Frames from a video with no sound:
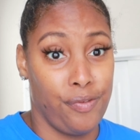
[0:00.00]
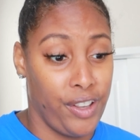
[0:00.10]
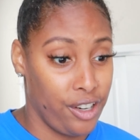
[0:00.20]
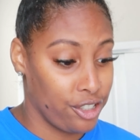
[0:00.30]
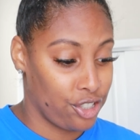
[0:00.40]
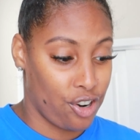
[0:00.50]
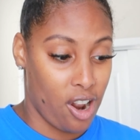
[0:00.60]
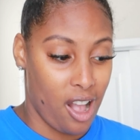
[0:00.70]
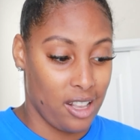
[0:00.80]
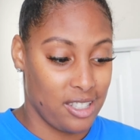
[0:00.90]
fingers
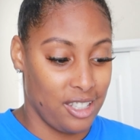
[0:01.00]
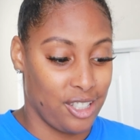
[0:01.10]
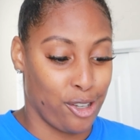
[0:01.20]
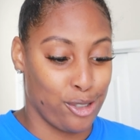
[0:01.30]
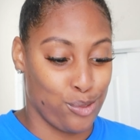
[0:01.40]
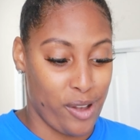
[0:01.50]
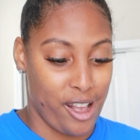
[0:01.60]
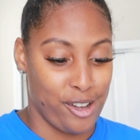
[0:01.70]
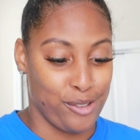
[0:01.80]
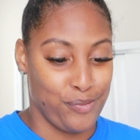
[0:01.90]
crossed this goes
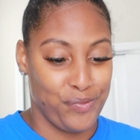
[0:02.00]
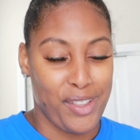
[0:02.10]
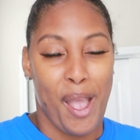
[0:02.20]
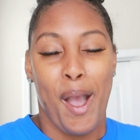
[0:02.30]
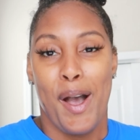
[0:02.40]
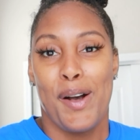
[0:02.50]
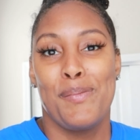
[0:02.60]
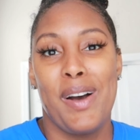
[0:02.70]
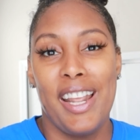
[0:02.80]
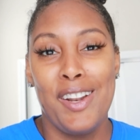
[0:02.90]
well.
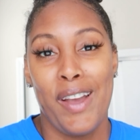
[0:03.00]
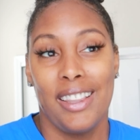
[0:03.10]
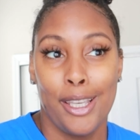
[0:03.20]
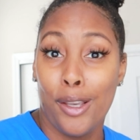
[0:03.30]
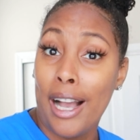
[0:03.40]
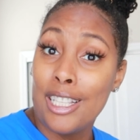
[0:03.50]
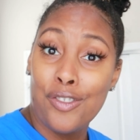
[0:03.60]
But anyway, thank you guys